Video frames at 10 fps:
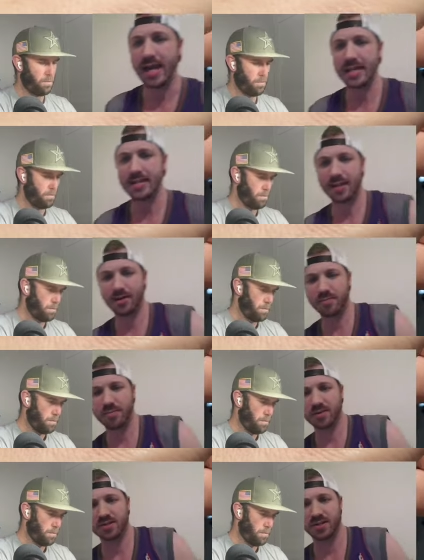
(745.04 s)
Speaker 1: I guess Larry
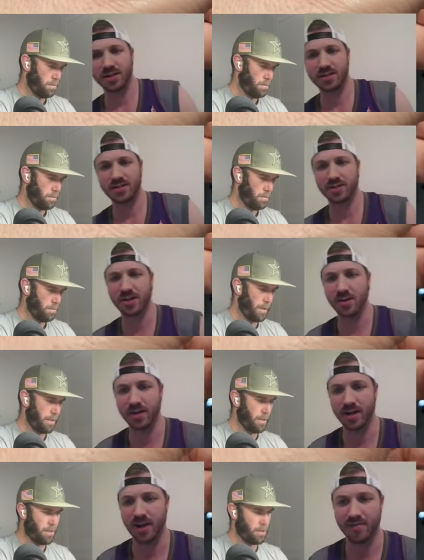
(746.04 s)
Bird's son is just Wait, going is
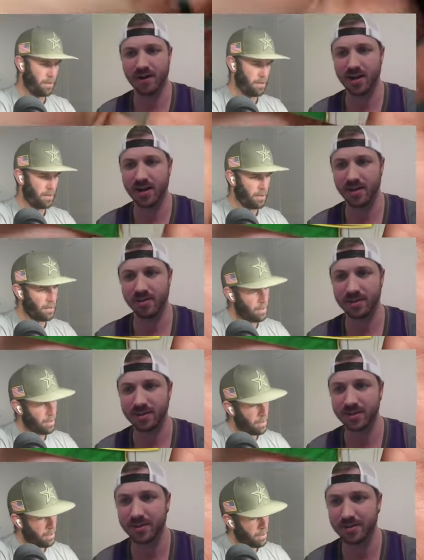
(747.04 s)
this... off right now.
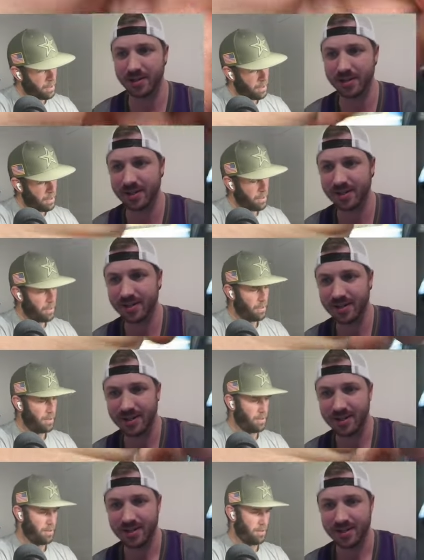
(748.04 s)
Did you hear about that?
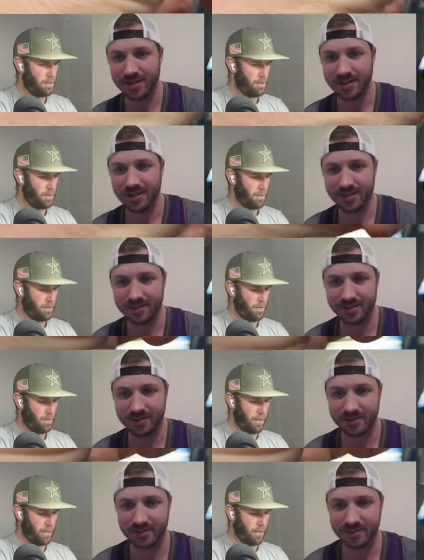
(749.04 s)
Wait, is